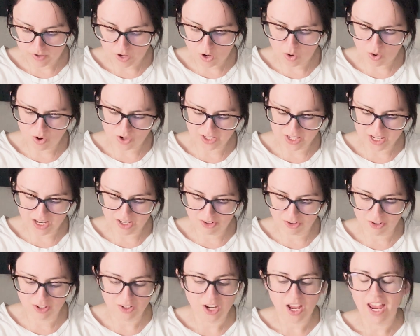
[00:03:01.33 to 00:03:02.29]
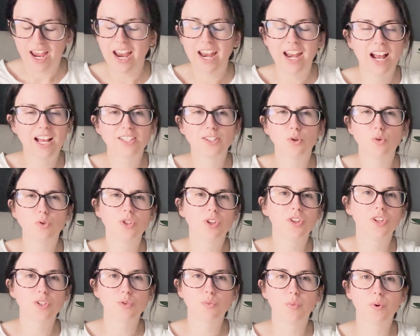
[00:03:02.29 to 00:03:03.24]
Oh yeah, no, it has also
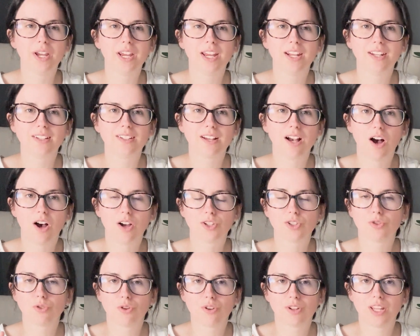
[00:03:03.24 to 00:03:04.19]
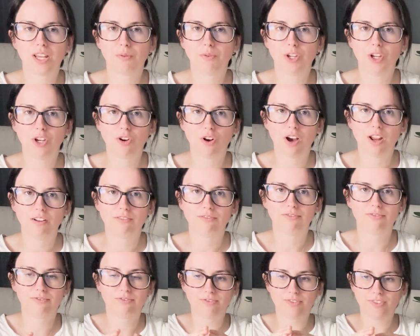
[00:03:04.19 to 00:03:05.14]
this weird cast on thing where you kind of,
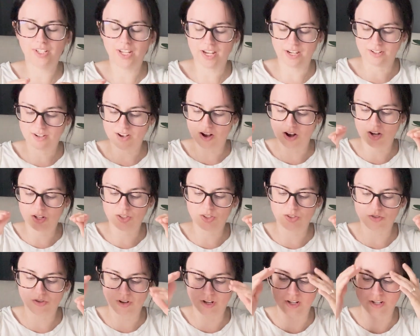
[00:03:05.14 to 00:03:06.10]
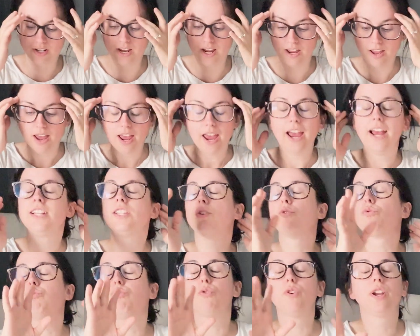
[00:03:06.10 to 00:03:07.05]
cast on it. Yeah, it's a
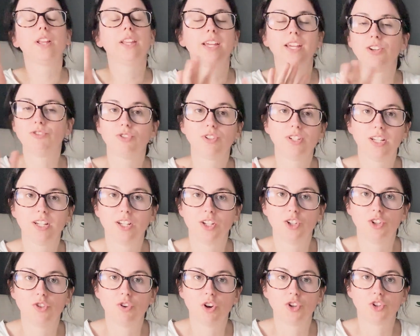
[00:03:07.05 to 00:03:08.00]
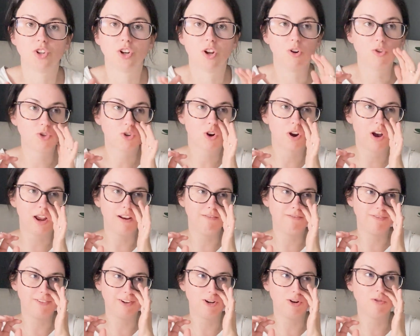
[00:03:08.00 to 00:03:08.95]
really interesting construction. I'll try and
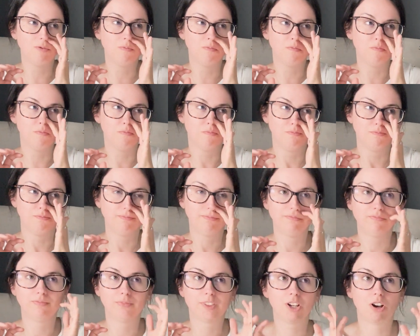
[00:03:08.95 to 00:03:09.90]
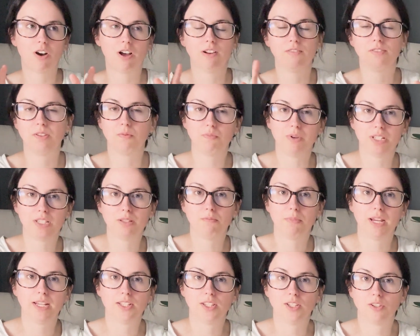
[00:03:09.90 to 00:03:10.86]
film kind of some bits and
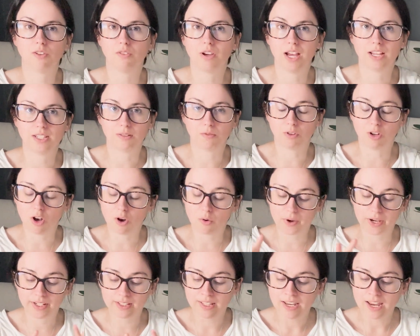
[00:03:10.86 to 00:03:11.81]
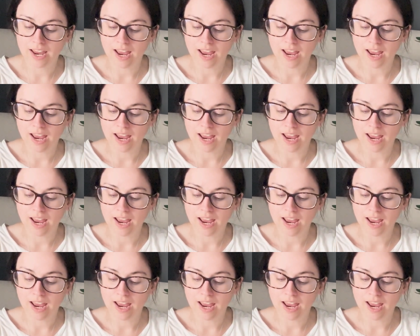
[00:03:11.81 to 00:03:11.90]
pieces of it as I'm going.